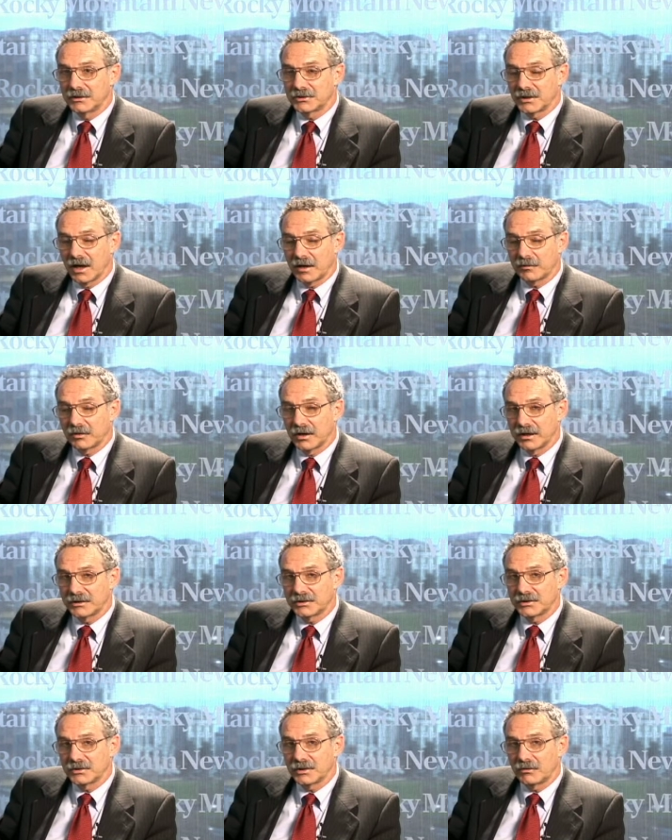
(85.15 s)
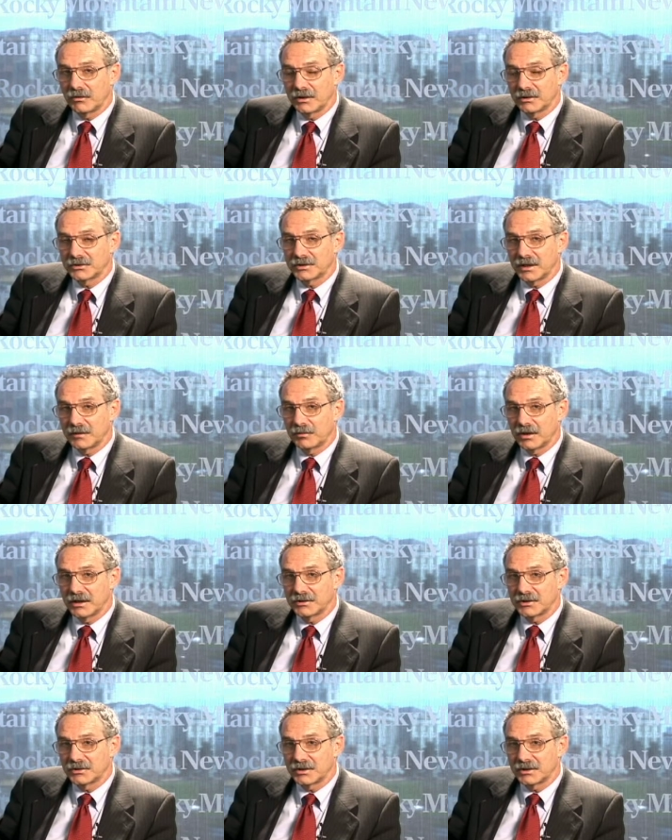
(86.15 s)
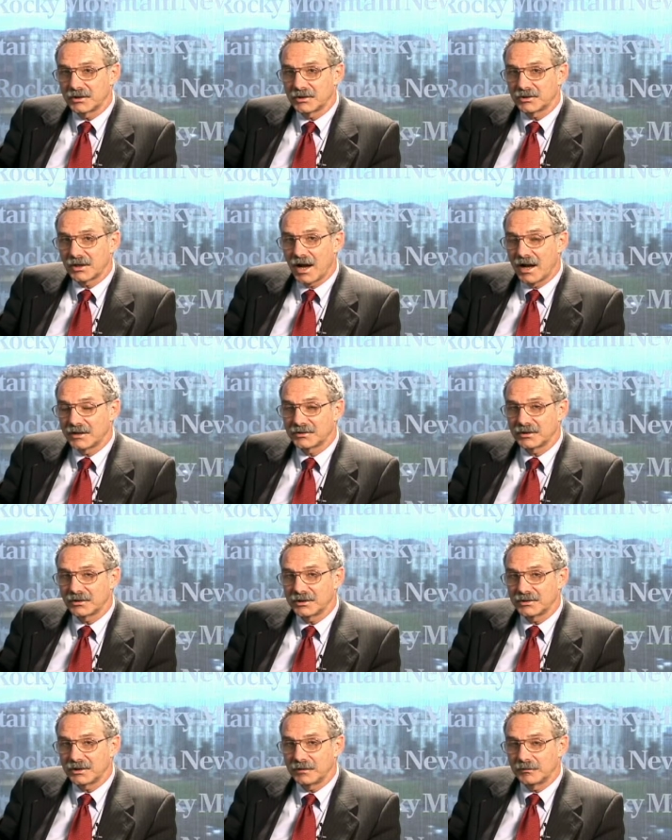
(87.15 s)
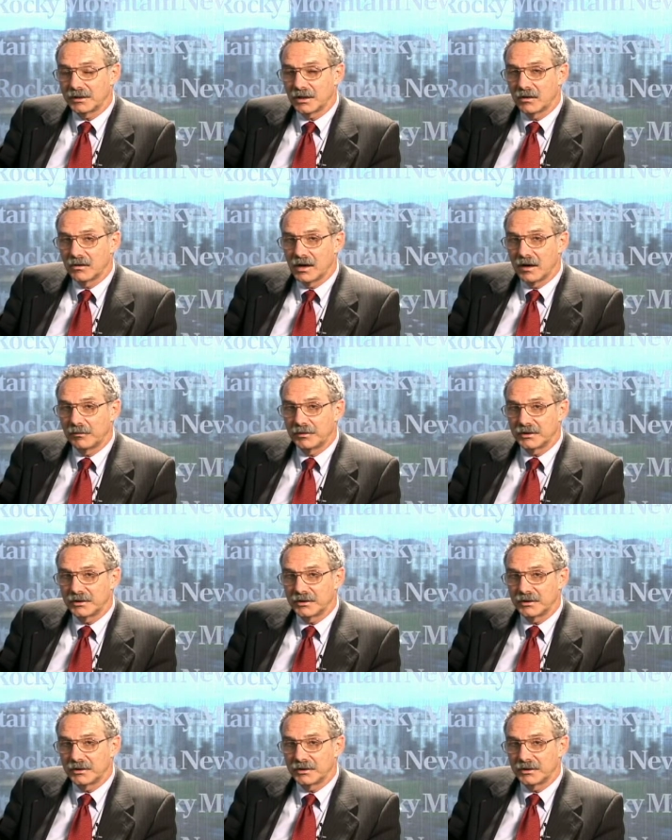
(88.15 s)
stock prices and real estate prices that just constantly seemed to go up.